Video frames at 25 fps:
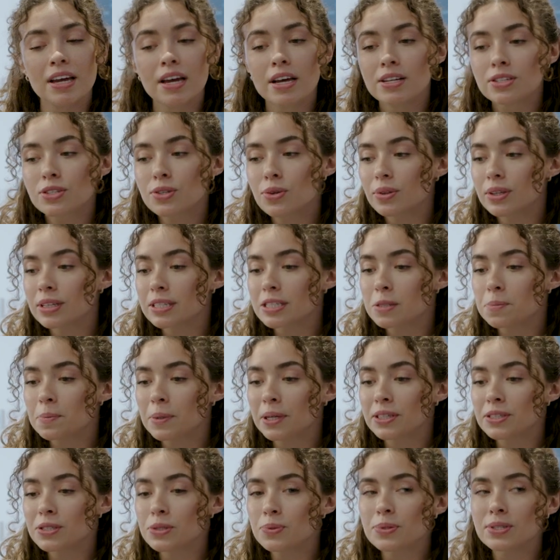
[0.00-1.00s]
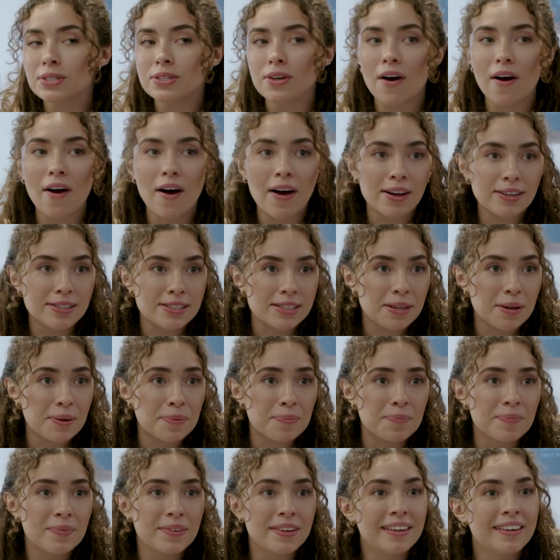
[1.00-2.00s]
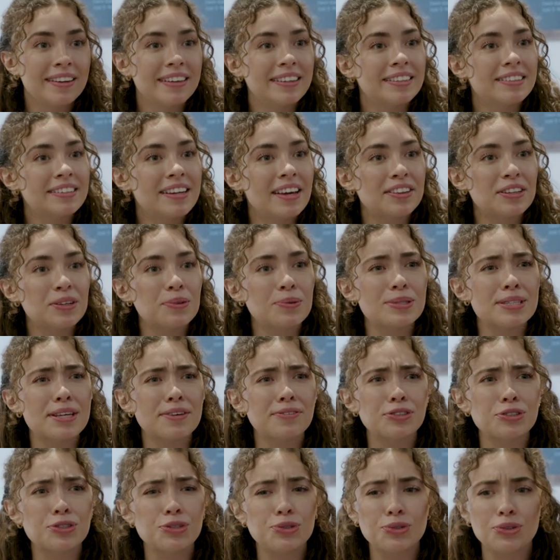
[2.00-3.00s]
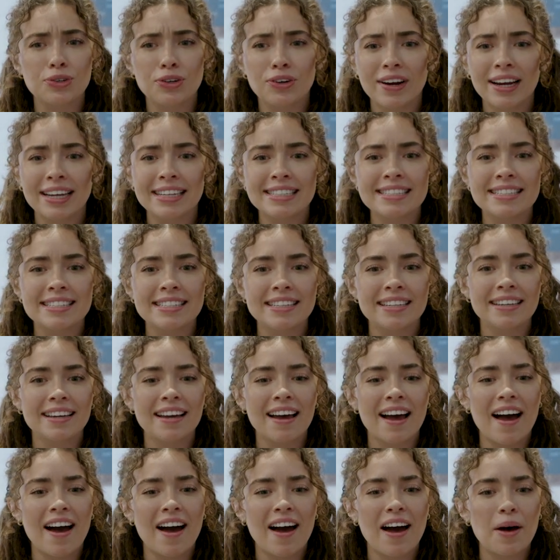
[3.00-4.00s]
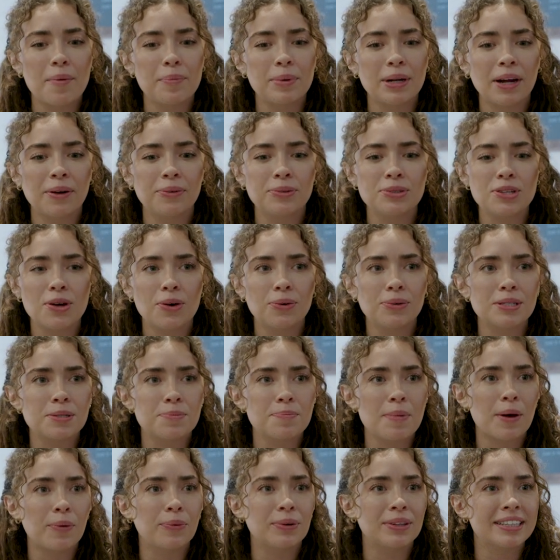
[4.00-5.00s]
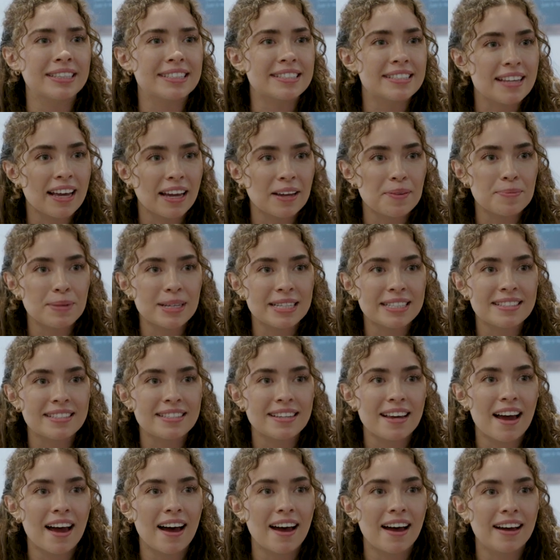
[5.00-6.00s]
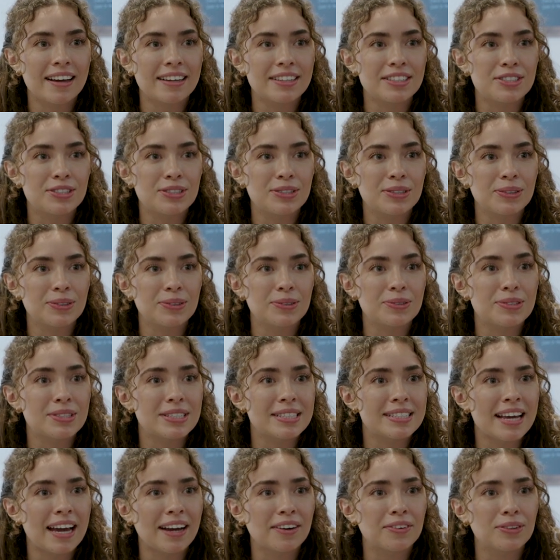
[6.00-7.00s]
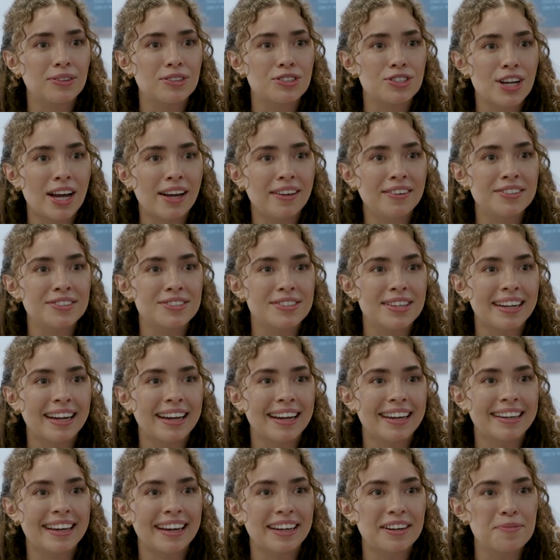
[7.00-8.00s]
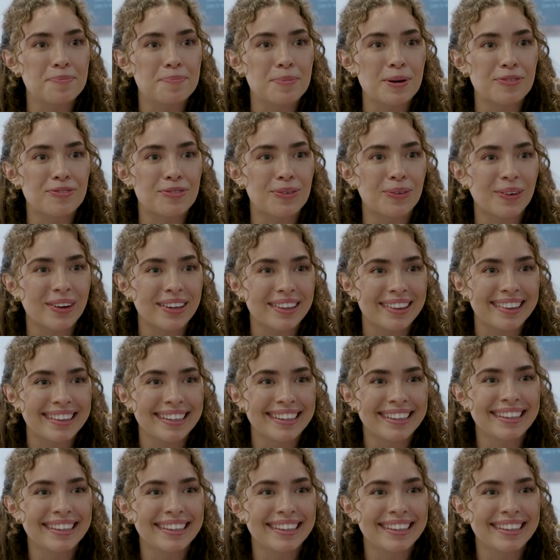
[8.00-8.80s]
So the experience was awesome. Nothing was ever too crazy, and I was always met with excitement to tackle the challenge that I kind of put forth.